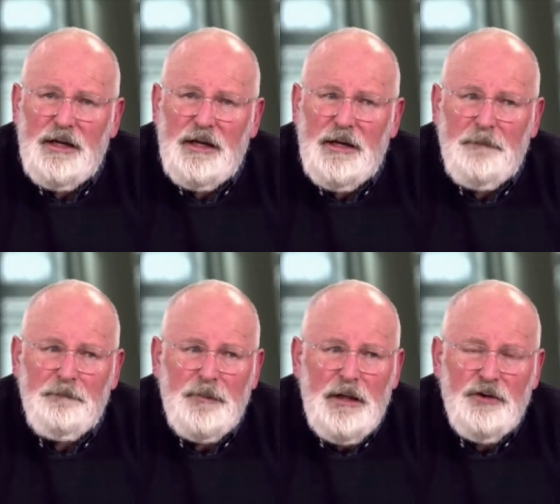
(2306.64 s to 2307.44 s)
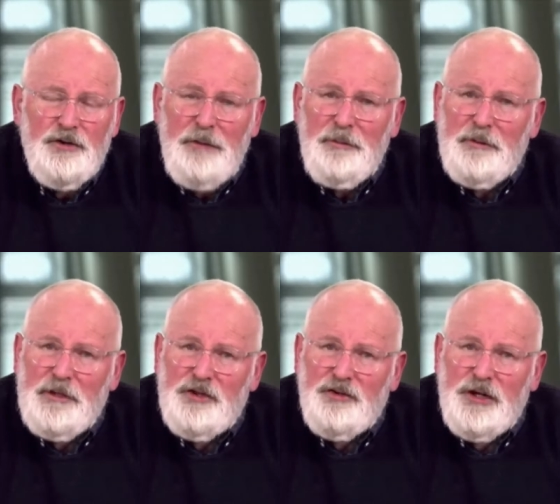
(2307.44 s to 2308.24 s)
the Trump
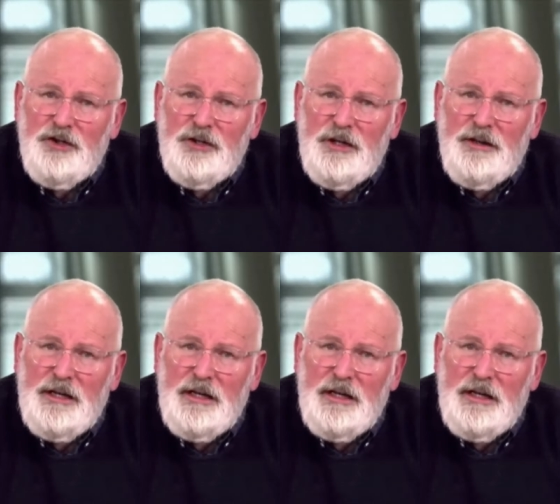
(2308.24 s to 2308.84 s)
administration.